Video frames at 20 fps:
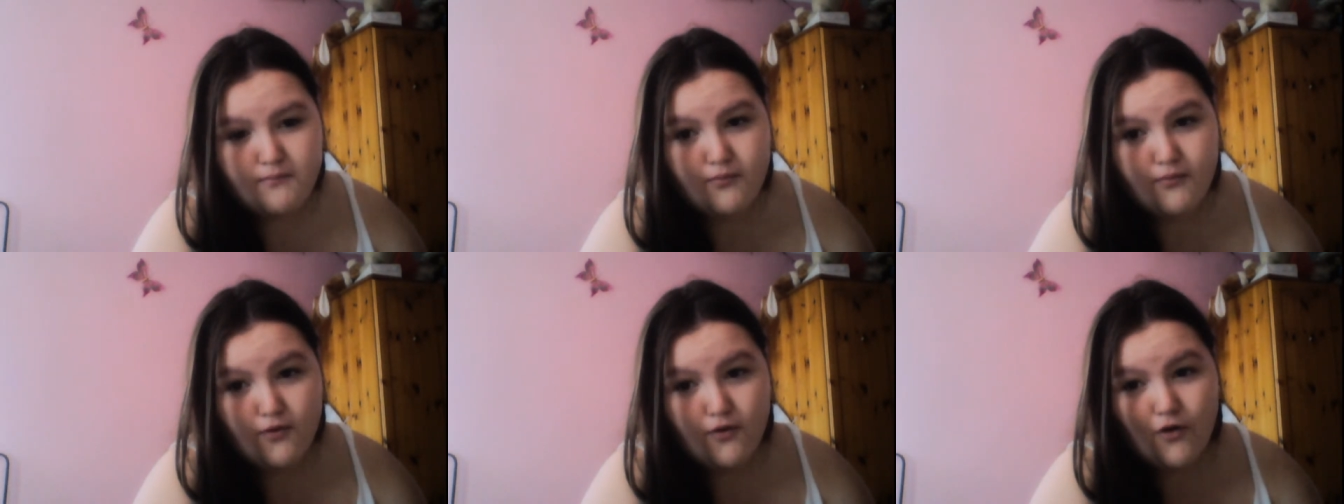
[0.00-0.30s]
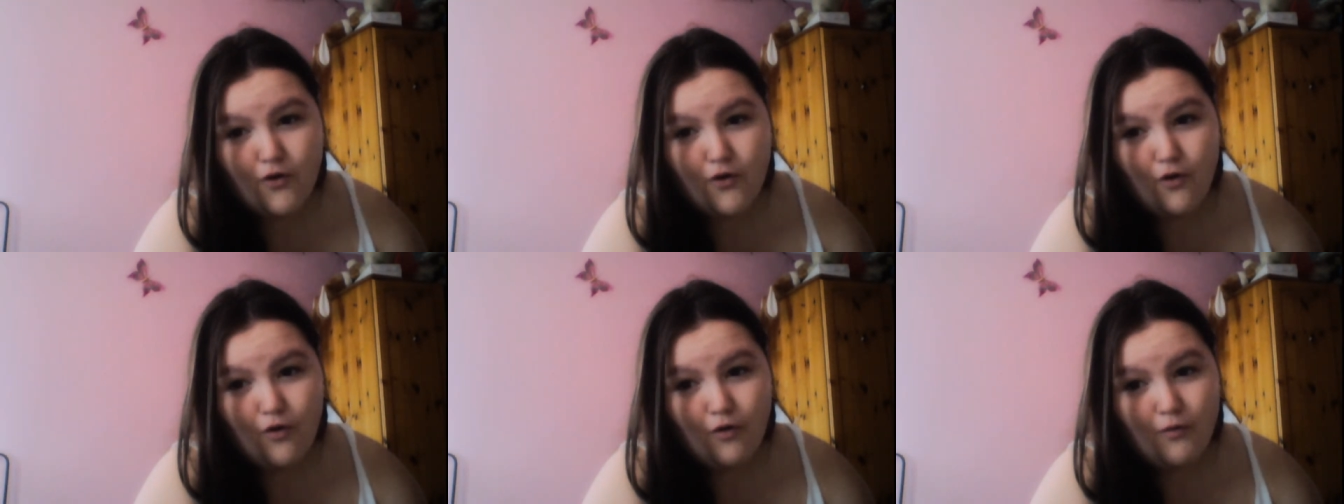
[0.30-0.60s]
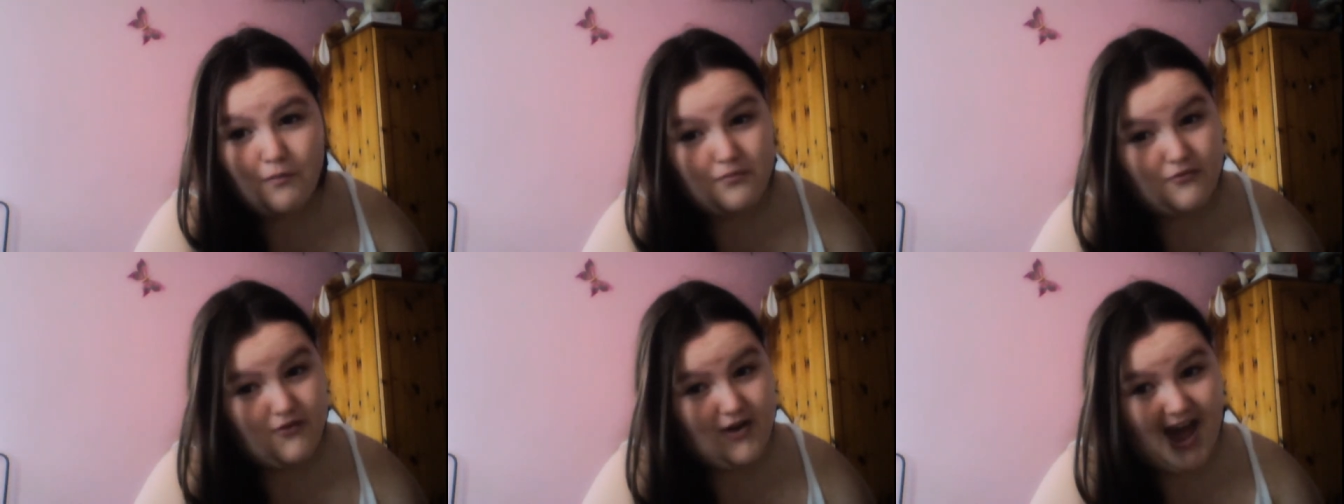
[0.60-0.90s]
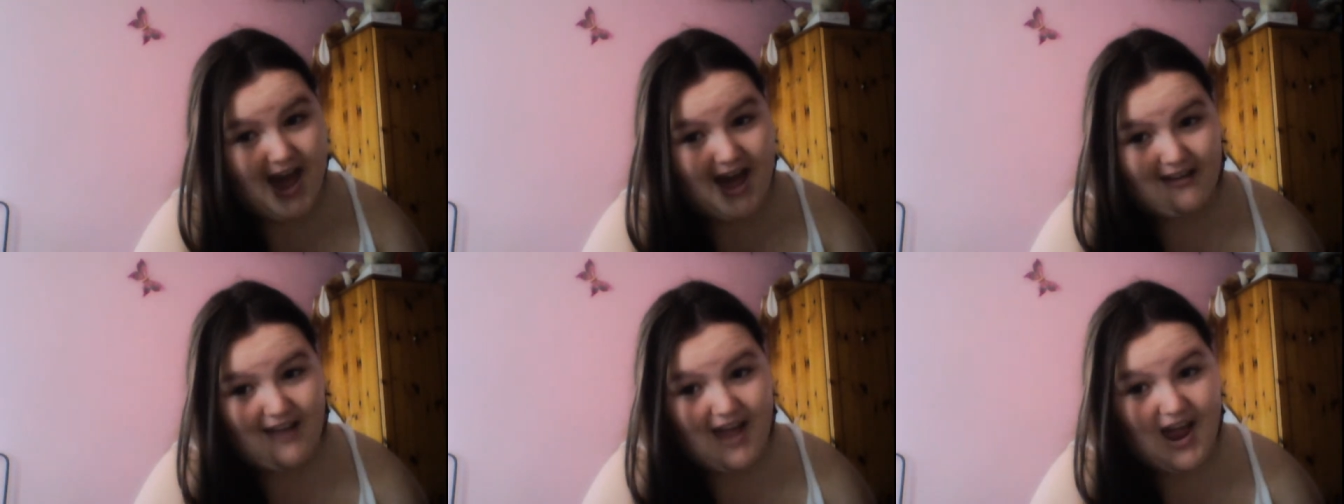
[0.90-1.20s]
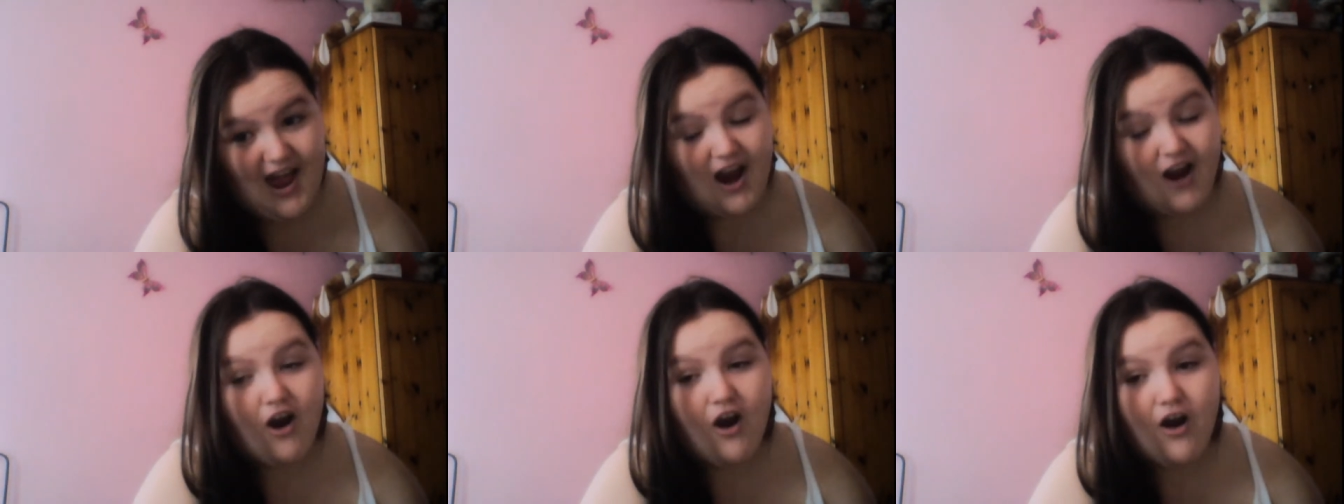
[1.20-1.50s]
Brooke or Brielle.
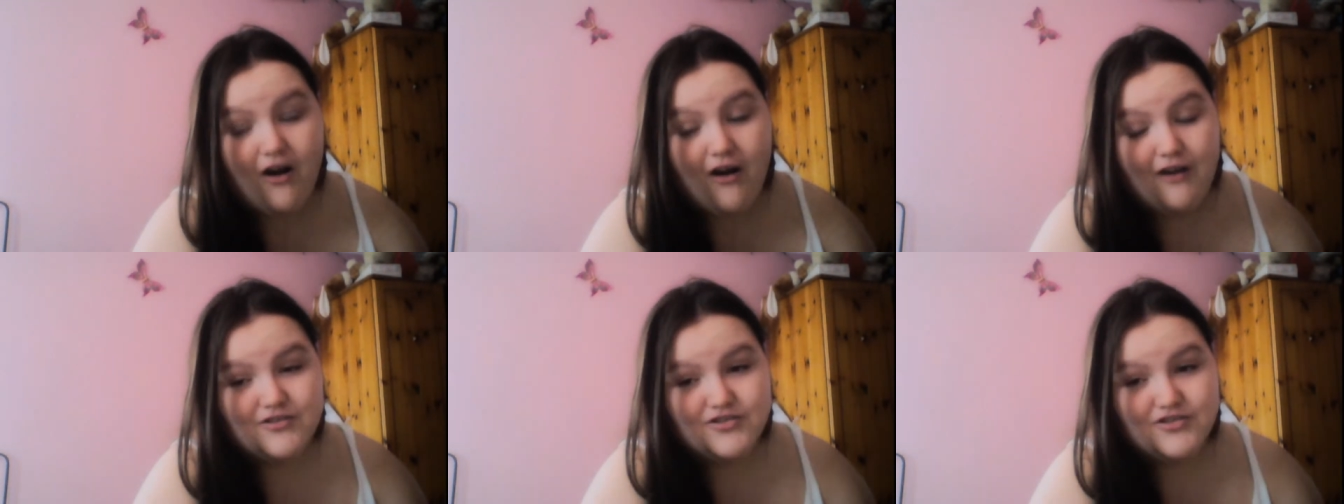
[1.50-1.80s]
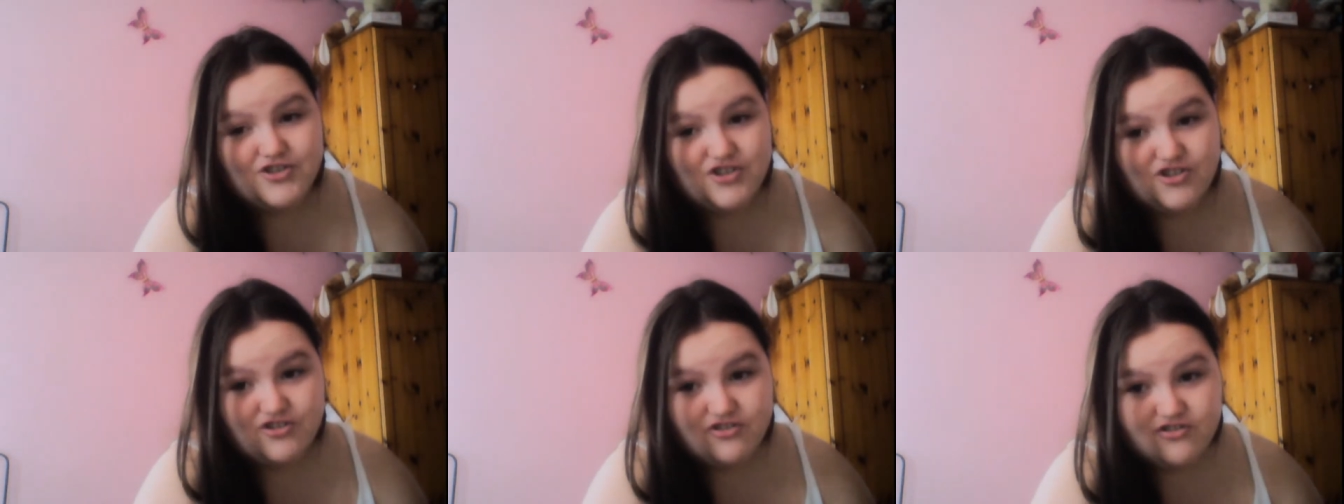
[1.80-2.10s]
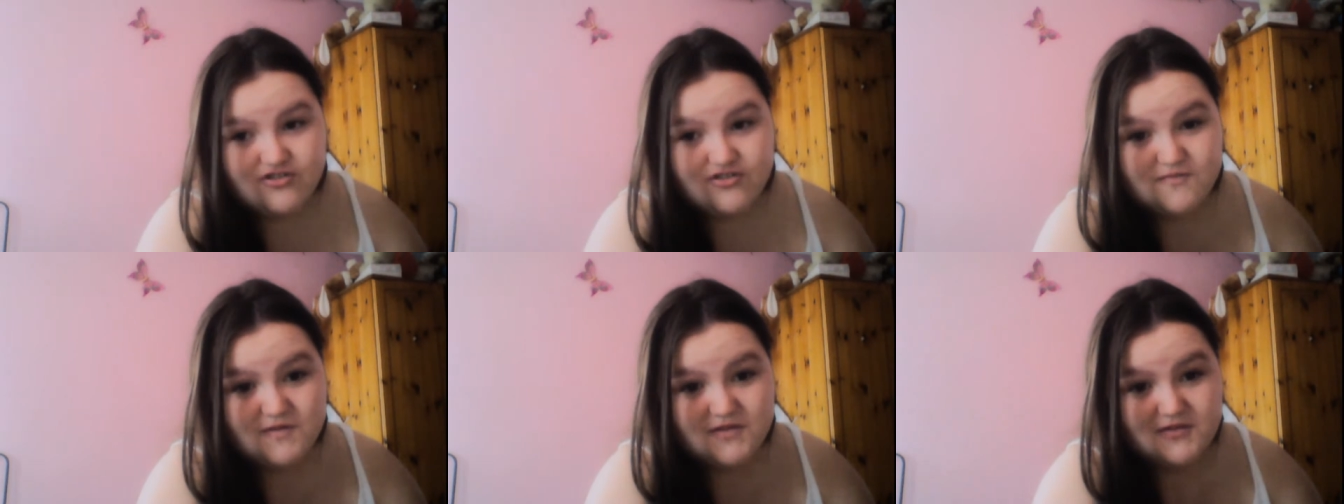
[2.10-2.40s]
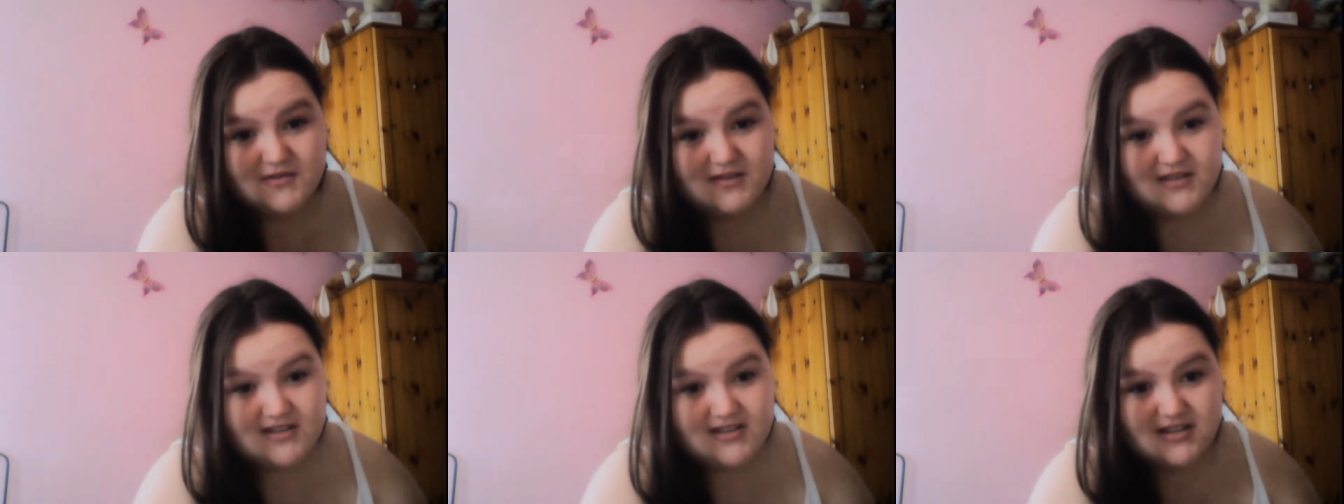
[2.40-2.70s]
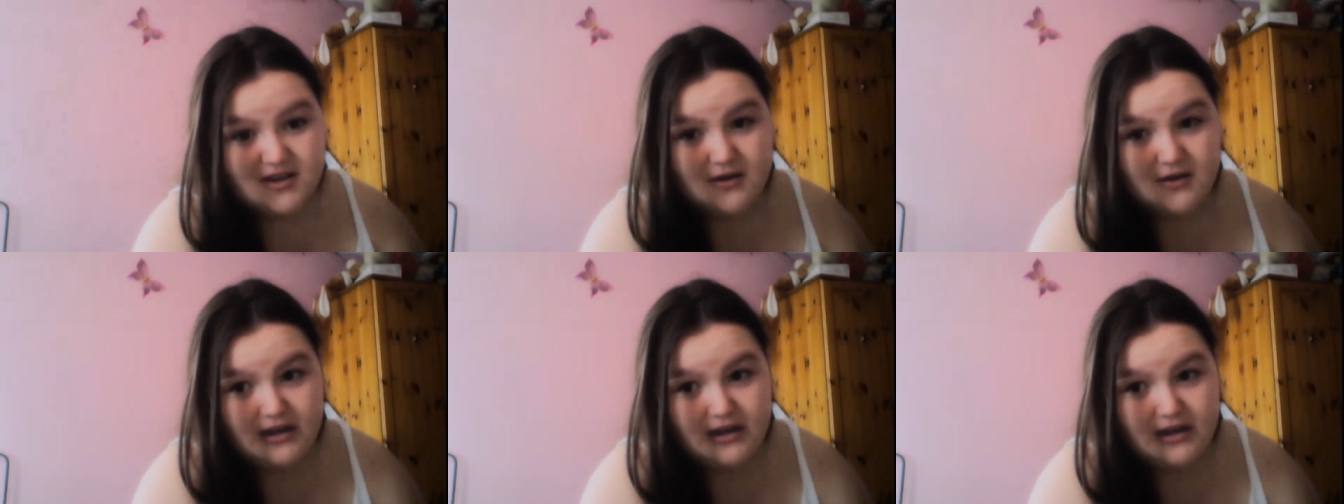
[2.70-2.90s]
I can't choose between the two.